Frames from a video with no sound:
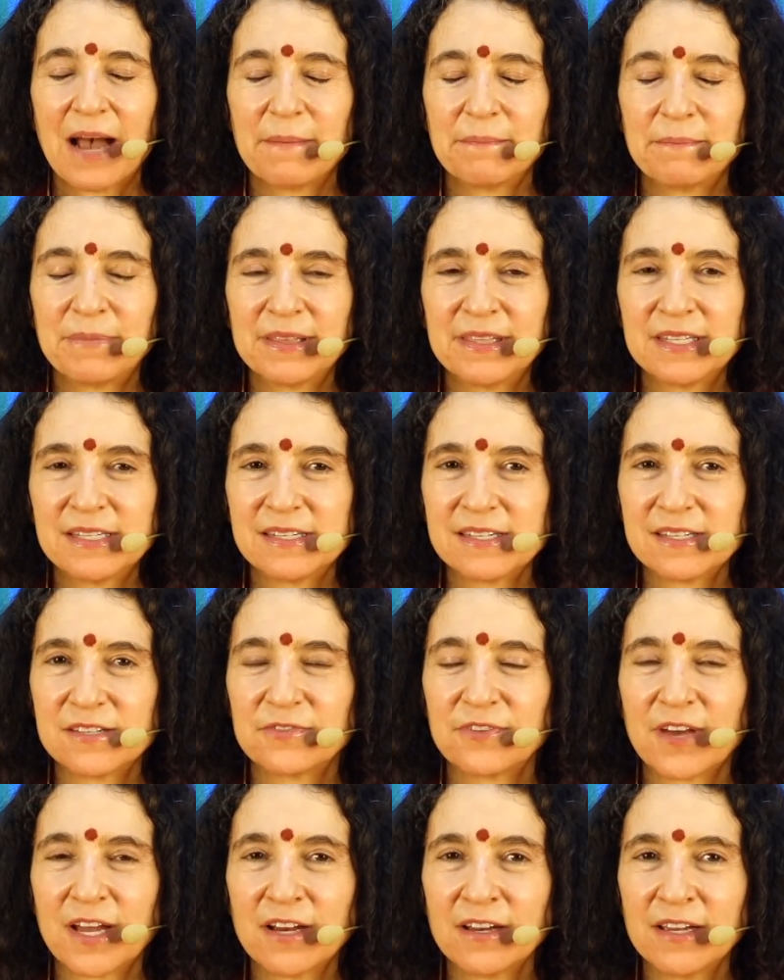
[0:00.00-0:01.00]
But this is
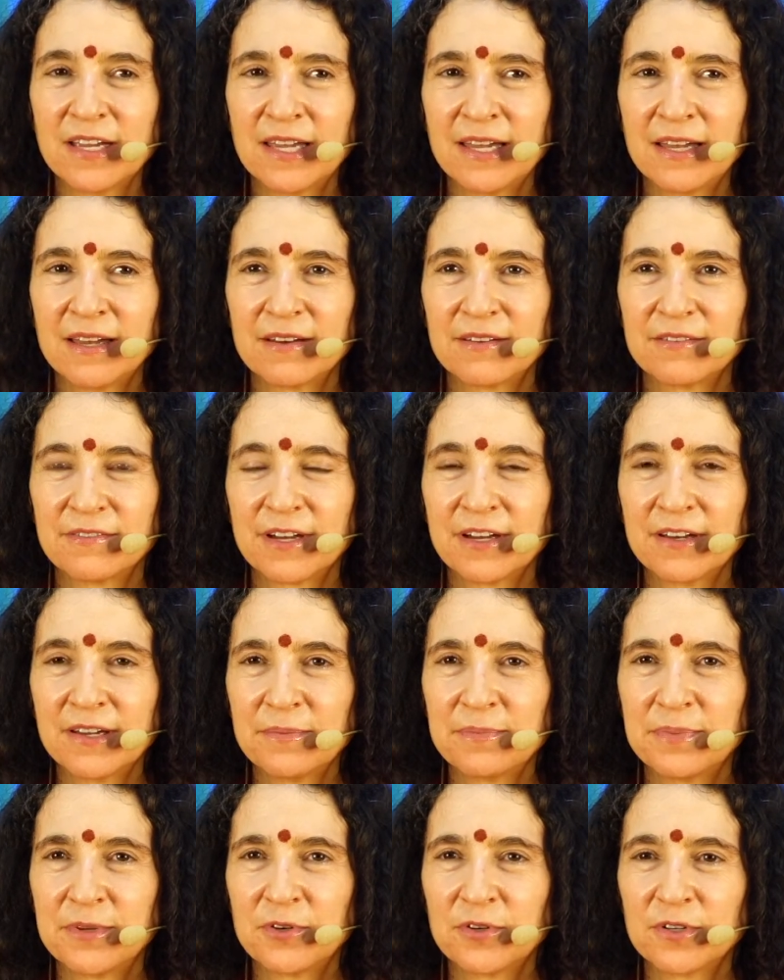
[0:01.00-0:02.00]
very, very
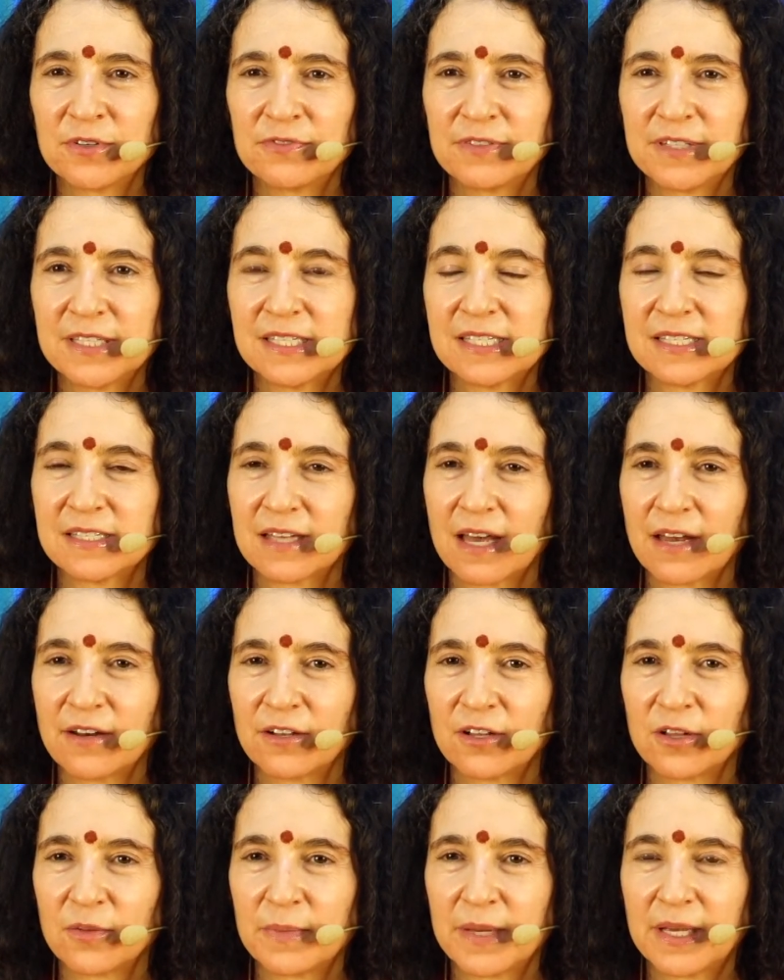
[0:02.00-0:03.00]
beautifully
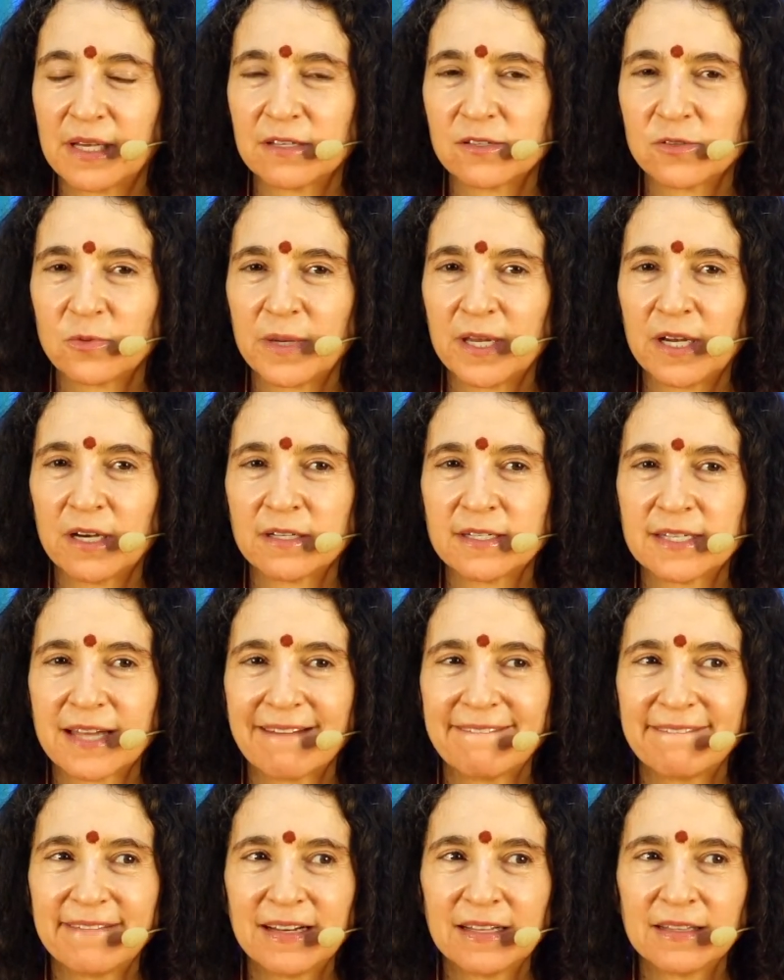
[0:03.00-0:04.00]
subtle because we are
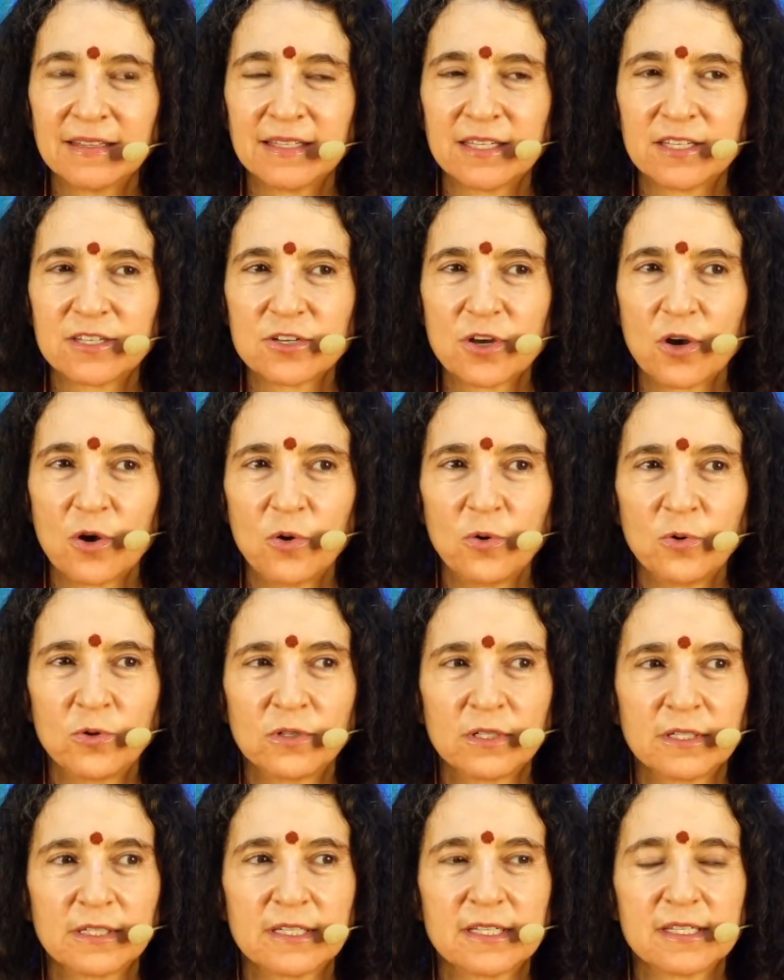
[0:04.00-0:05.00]
definitely
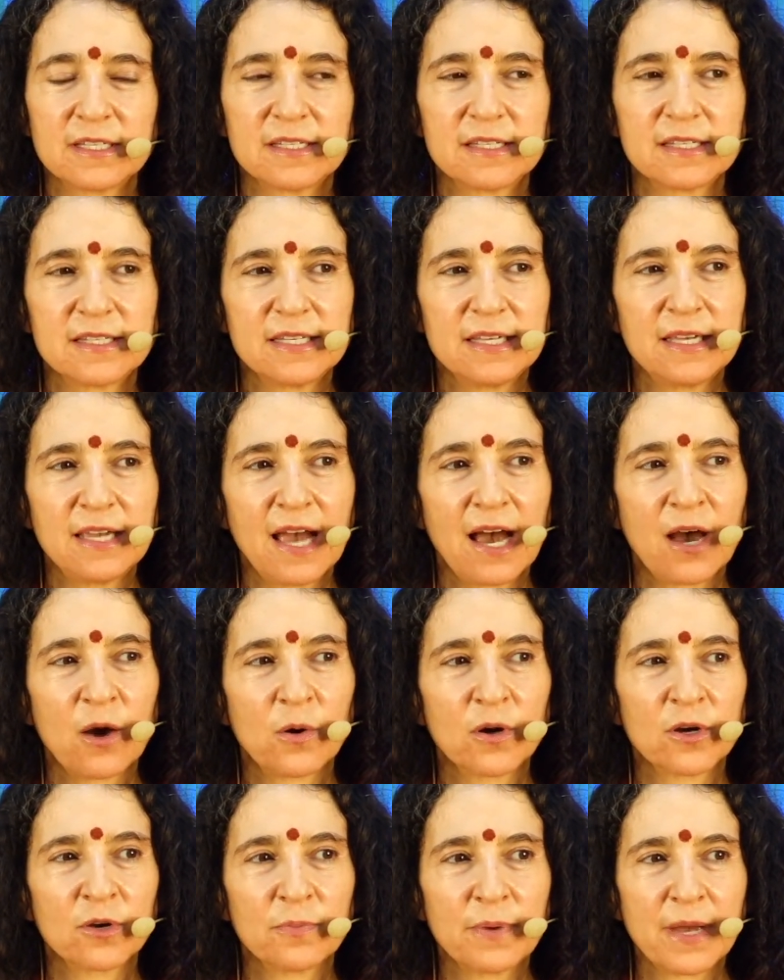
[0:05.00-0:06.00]
told to see
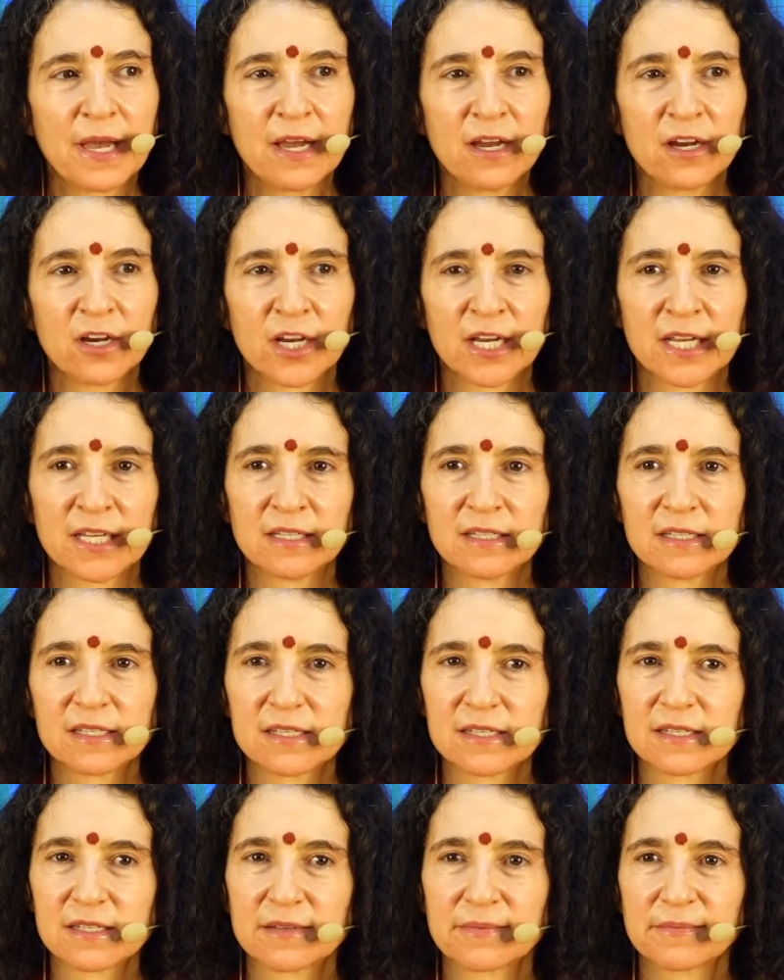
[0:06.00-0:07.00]
our
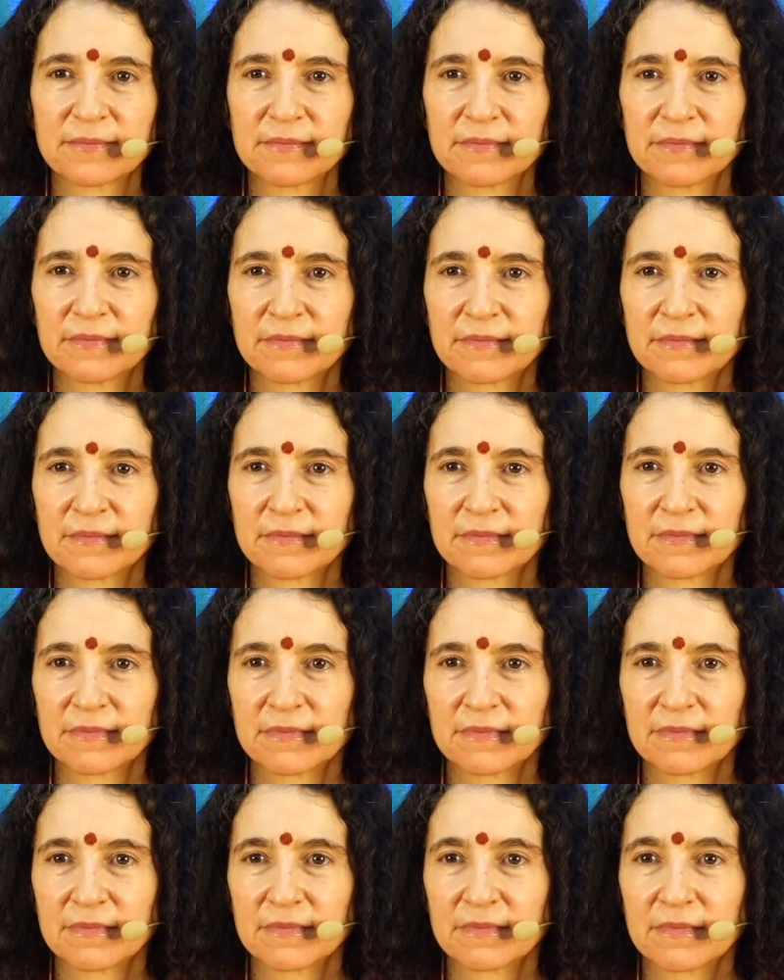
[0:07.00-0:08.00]
parents
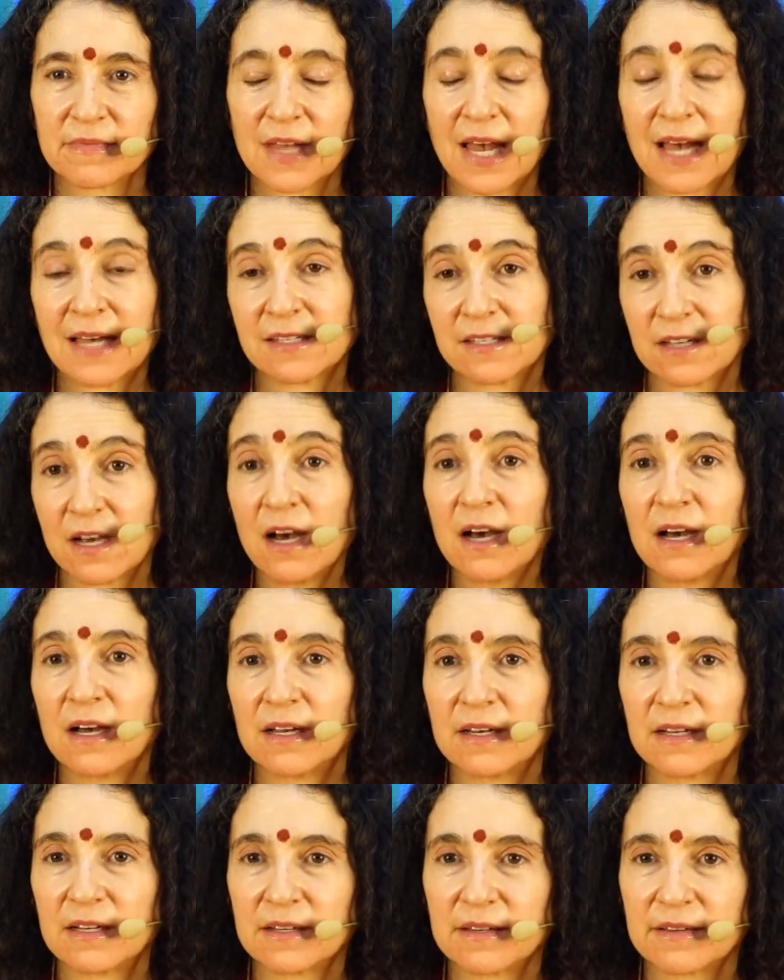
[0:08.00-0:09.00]
as
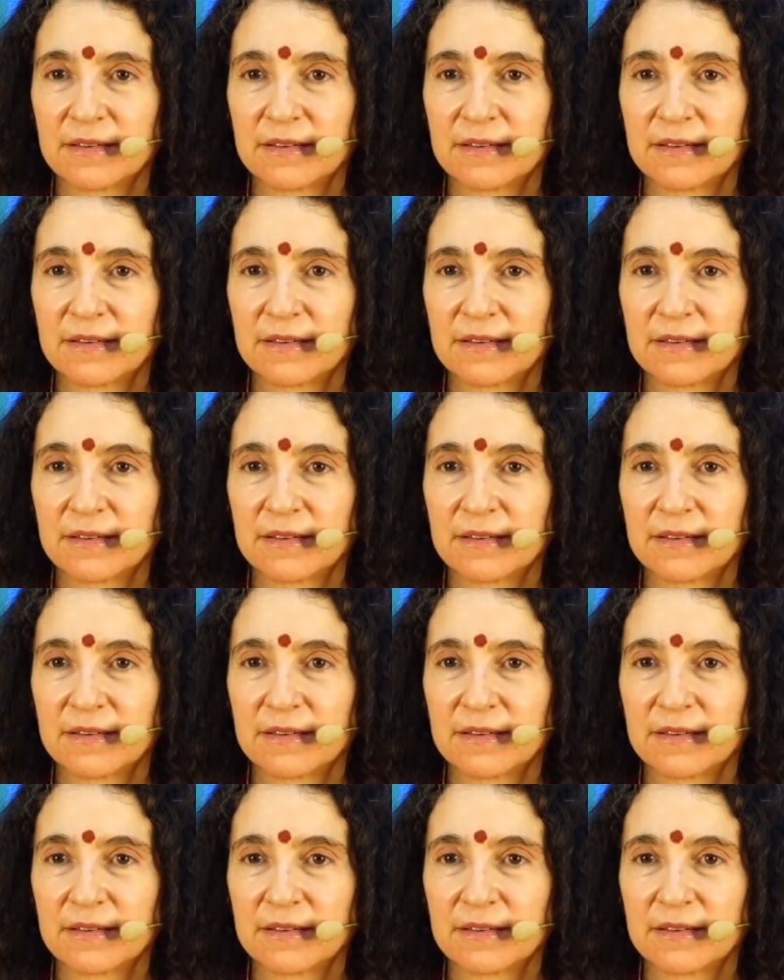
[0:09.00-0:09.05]
God.